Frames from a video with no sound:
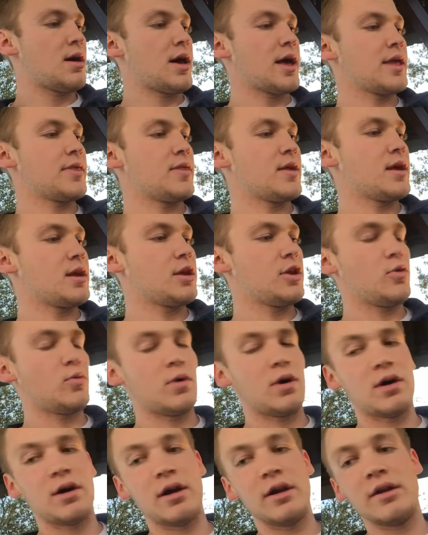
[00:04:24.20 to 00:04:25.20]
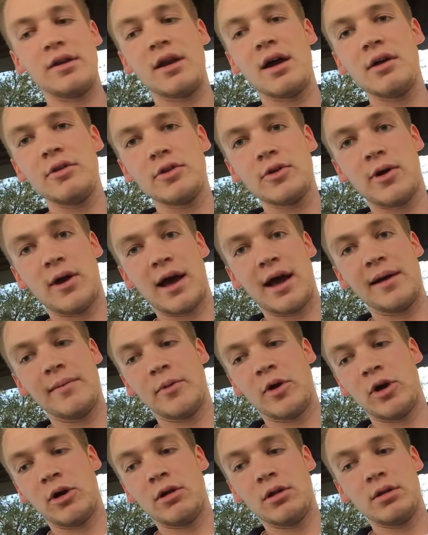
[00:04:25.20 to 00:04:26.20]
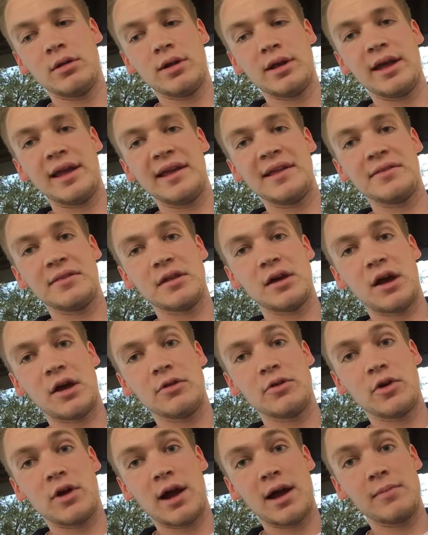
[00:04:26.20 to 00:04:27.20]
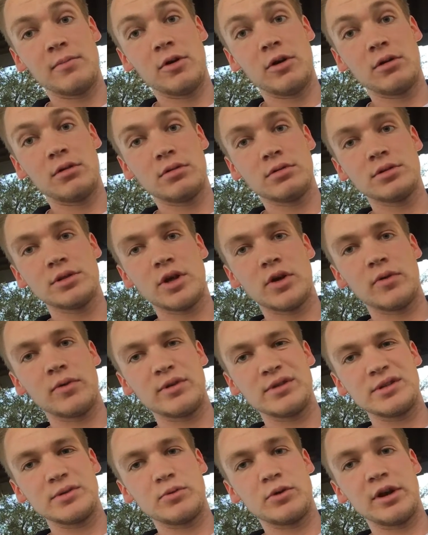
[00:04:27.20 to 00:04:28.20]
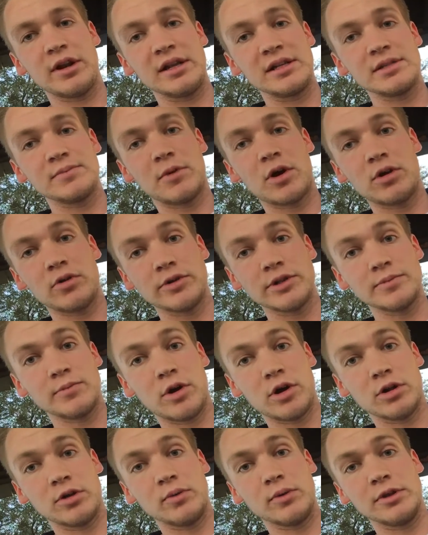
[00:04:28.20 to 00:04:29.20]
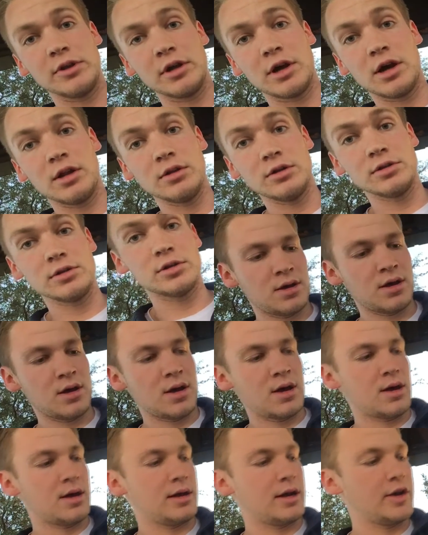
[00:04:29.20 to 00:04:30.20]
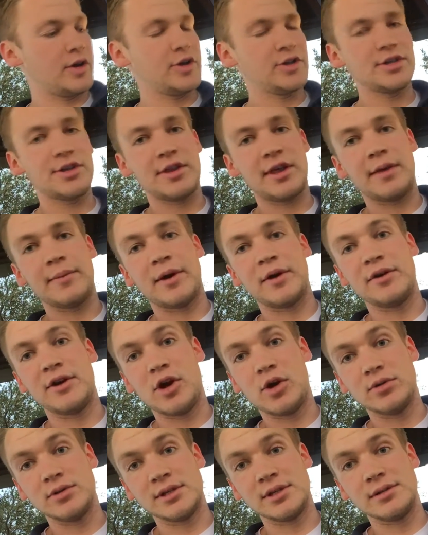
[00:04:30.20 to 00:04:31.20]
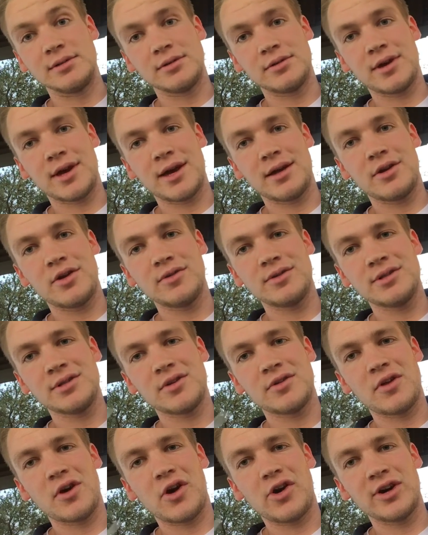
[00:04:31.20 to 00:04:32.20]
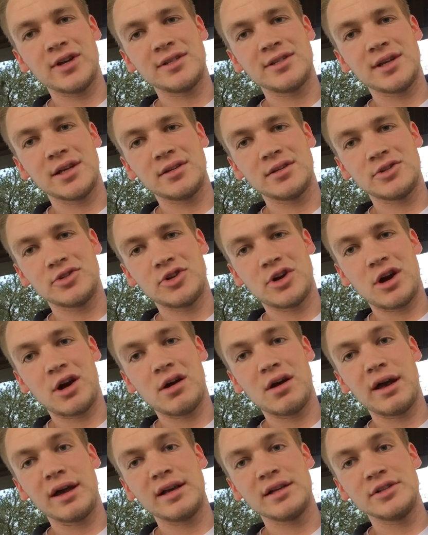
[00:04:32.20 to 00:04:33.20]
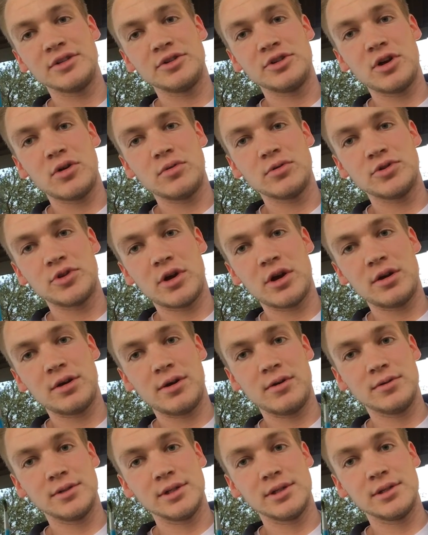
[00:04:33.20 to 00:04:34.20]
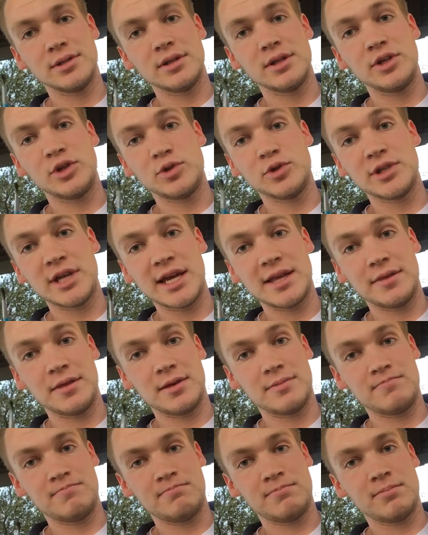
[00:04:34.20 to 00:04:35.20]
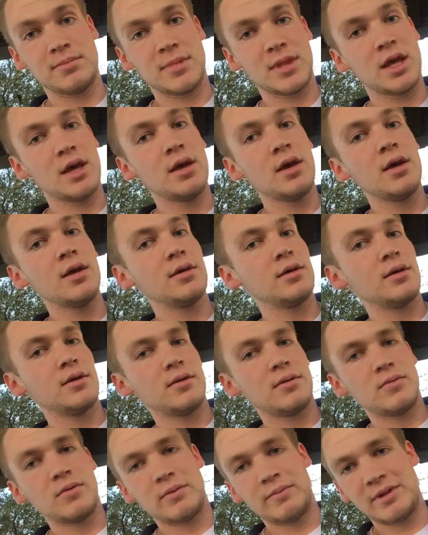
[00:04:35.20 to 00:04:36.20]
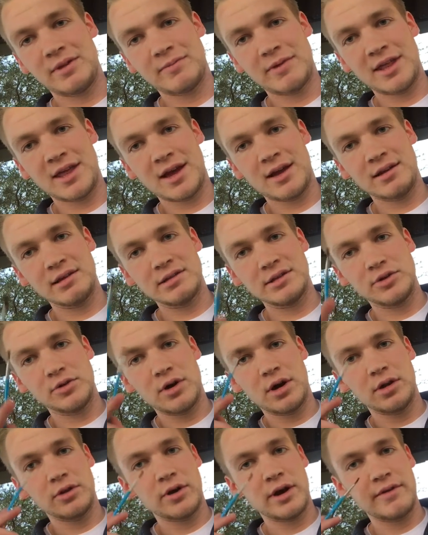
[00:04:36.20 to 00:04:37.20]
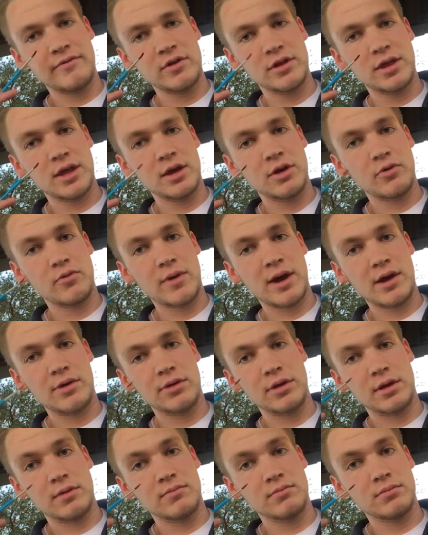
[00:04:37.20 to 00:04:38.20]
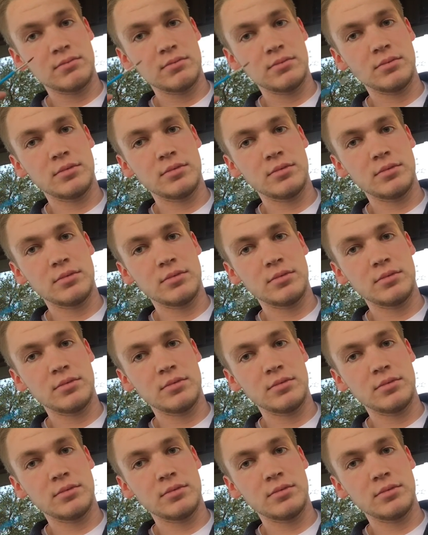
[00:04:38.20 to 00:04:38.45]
And then you want another eyeball in the other eyeball. So we're getting smaller and smaller with the colors. Now here's the thing about noses, okay? Noses are the hardest thing to draw because you don't draw noses, you shade them. What I mean by that is you color everything around them.